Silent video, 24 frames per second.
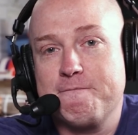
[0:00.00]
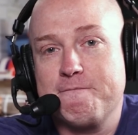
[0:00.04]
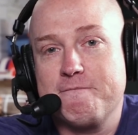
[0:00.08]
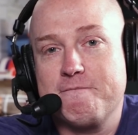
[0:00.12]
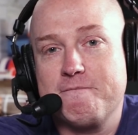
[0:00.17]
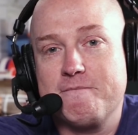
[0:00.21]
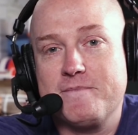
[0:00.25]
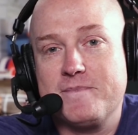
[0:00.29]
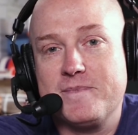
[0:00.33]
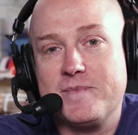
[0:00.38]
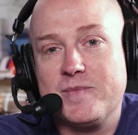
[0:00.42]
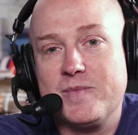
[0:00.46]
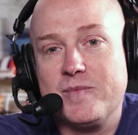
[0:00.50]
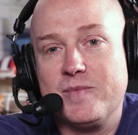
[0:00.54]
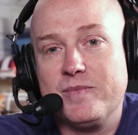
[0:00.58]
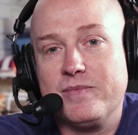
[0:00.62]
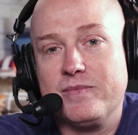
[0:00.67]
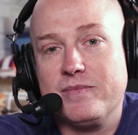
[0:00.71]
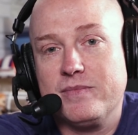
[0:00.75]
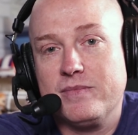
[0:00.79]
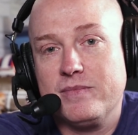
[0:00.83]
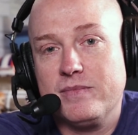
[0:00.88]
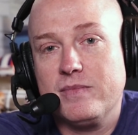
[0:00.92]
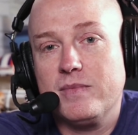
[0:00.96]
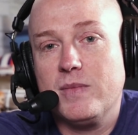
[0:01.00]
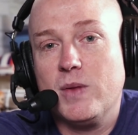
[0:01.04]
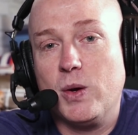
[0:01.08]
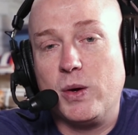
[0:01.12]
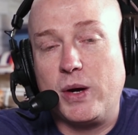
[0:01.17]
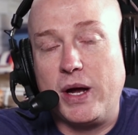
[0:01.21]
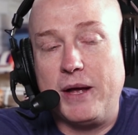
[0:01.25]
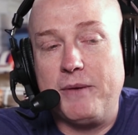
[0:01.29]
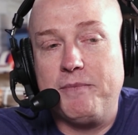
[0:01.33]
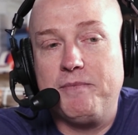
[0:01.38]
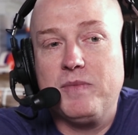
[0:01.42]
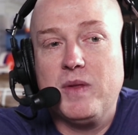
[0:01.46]
Yes, absolutely.
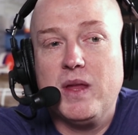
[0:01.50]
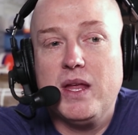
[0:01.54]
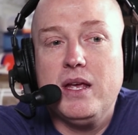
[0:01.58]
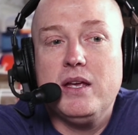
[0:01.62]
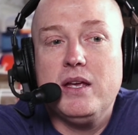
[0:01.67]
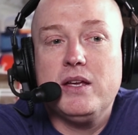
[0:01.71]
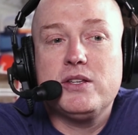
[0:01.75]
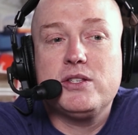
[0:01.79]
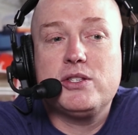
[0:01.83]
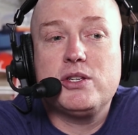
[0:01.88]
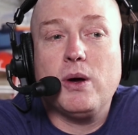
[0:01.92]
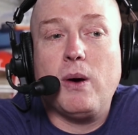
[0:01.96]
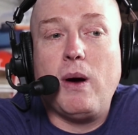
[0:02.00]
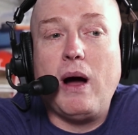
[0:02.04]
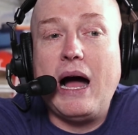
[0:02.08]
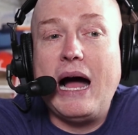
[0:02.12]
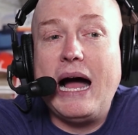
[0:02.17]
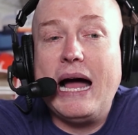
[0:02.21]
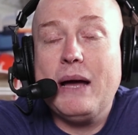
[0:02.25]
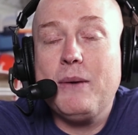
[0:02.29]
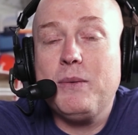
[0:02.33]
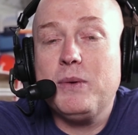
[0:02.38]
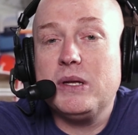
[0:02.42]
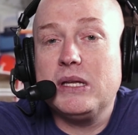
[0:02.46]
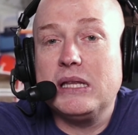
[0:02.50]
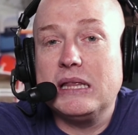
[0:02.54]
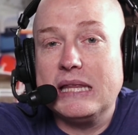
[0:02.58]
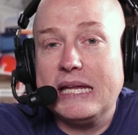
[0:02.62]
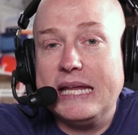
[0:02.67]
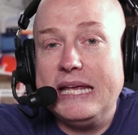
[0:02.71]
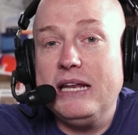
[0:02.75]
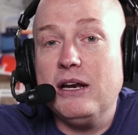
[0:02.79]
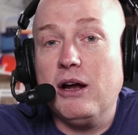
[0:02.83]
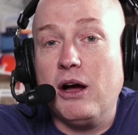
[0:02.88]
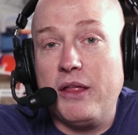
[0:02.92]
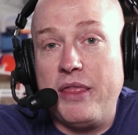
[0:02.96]
Okay. So I would
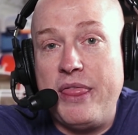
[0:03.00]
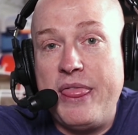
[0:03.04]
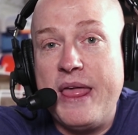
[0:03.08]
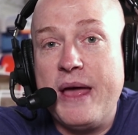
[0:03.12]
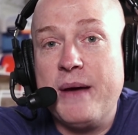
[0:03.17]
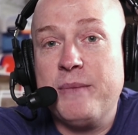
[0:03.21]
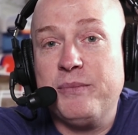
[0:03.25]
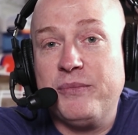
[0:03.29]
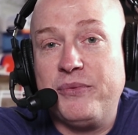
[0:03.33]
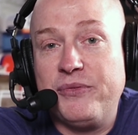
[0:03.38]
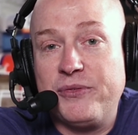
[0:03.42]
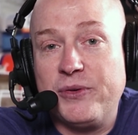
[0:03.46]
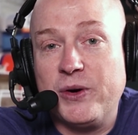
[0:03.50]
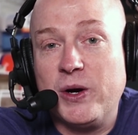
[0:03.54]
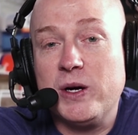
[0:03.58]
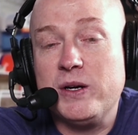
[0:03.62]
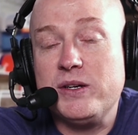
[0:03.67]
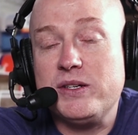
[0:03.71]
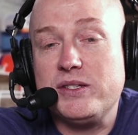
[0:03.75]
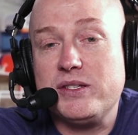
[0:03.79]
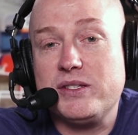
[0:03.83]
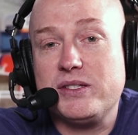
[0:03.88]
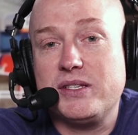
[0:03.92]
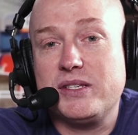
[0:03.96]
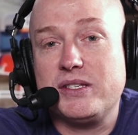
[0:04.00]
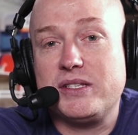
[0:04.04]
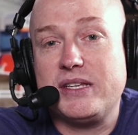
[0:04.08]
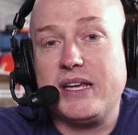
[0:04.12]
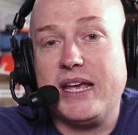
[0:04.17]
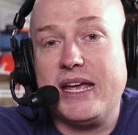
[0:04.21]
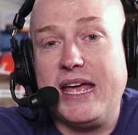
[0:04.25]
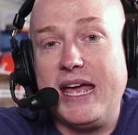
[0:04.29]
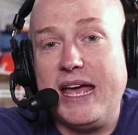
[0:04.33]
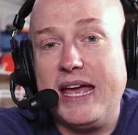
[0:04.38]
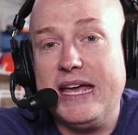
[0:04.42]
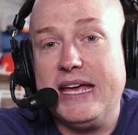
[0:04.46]
lean on them first to
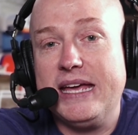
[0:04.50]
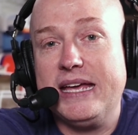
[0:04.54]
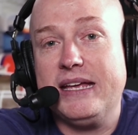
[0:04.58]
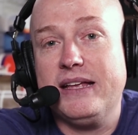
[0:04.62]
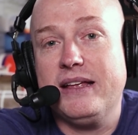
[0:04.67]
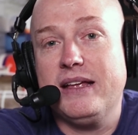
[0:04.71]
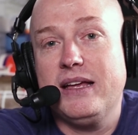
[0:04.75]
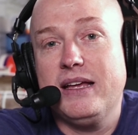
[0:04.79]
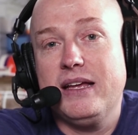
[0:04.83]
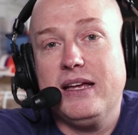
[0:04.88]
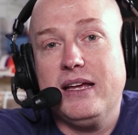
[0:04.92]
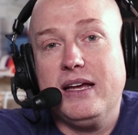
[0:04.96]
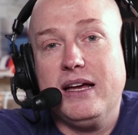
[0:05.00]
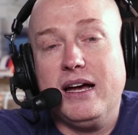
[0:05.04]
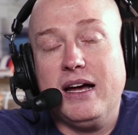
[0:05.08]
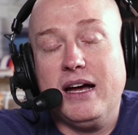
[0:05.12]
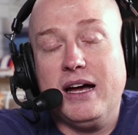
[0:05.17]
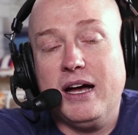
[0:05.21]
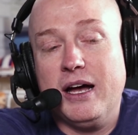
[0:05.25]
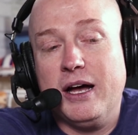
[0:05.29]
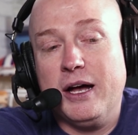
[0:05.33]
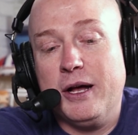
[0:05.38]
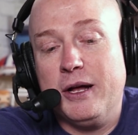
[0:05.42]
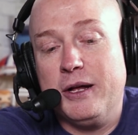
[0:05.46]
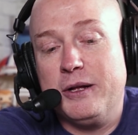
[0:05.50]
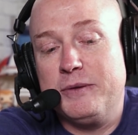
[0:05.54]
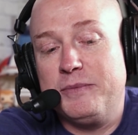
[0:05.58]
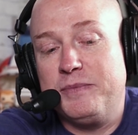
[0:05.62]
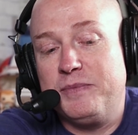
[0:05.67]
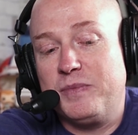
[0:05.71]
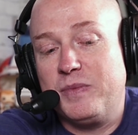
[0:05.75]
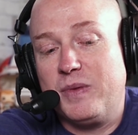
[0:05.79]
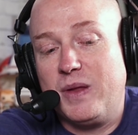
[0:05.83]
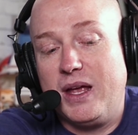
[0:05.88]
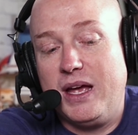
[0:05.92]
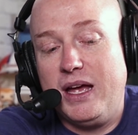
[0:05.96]
say, hey,
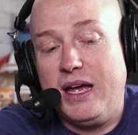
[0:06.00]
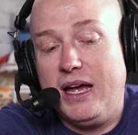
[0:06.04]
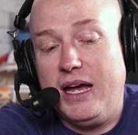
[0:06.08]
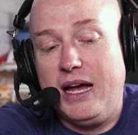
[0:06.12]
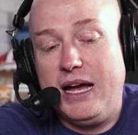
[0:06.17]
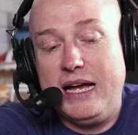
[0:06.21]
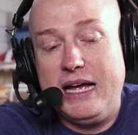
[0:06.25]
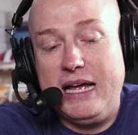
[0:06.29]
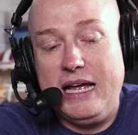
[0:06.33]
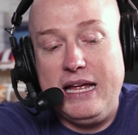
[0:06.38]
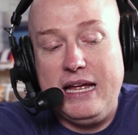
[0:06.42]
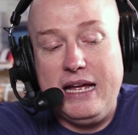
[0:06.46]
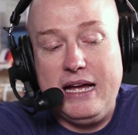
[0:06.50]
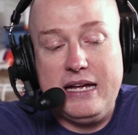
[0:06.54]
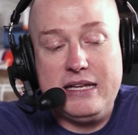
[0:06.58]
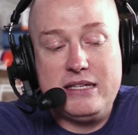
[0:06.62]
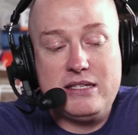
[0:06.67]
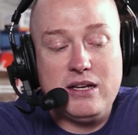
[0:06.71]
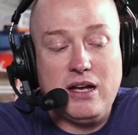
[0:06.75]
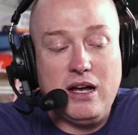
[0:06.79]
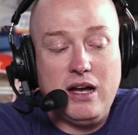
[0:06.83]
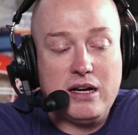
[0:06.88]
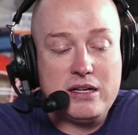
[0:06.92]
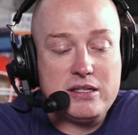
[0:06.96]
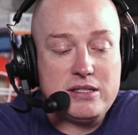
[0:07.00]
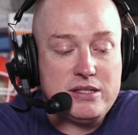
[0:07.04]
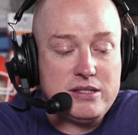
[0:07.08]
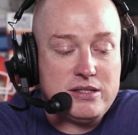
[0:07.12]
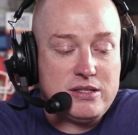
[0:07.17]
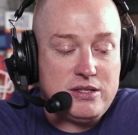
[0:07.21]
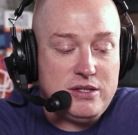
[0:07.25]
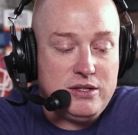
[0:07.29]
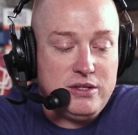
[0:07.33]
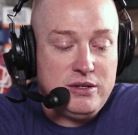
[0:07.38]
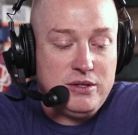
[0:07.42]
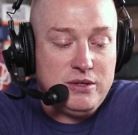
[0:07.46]
um, I, I, I,
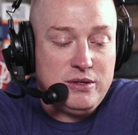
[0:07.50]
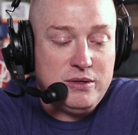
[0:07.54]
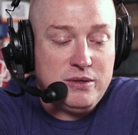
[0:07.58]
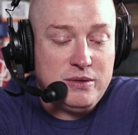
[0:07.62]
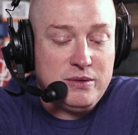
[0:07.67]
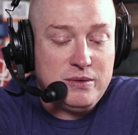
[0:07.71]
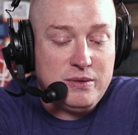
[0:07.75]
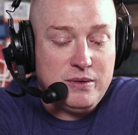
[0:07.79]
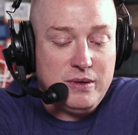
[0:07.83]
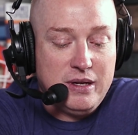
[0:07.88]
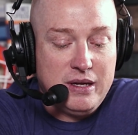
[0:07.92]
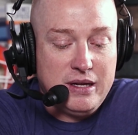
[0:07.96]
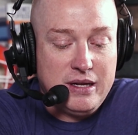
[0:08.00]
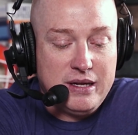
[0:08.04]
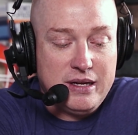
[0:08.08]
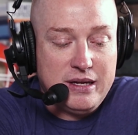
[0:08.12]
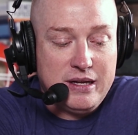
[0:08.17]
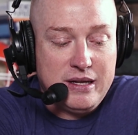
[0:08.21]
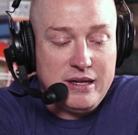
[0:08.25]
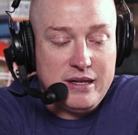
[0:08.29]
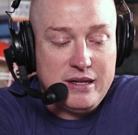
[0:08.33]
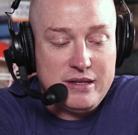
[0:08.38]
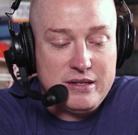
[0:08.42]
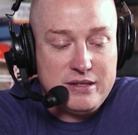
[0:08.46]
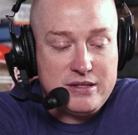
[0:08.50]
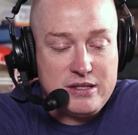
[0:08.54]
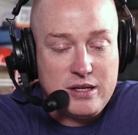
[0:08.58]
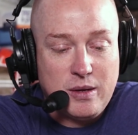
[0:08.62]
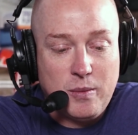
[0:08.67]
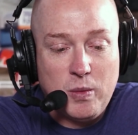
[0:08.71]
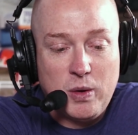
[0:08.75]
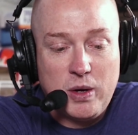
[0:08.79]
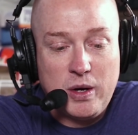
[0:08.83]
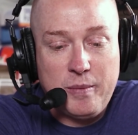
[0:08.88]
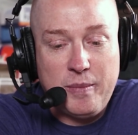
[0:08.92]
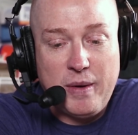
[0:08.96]
talked to uh,
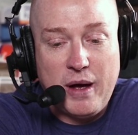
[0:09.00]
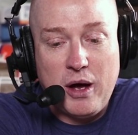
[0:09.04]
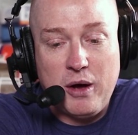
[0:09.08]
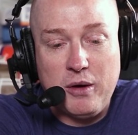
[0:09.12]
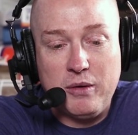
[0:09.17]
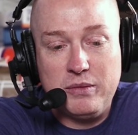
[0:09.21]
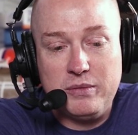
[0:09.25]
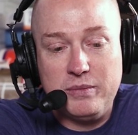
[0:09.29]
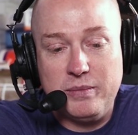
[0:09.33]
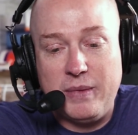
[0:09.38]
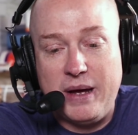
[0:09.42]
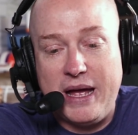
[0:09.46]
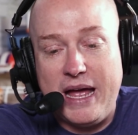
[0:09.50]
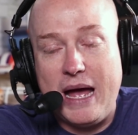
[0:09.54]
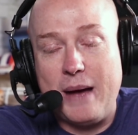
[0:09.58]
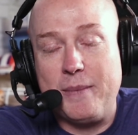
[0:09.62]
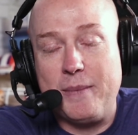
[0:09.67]
someone about my